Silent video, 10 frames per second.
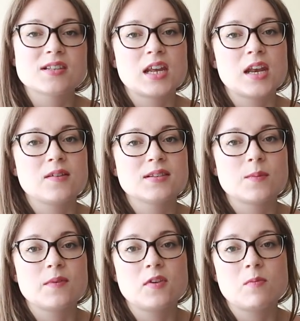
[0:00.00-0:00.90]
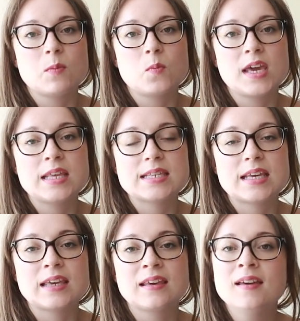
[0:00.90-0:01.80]
so I know some of you have been
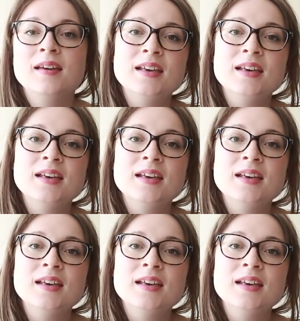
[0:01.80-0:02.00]
waiting,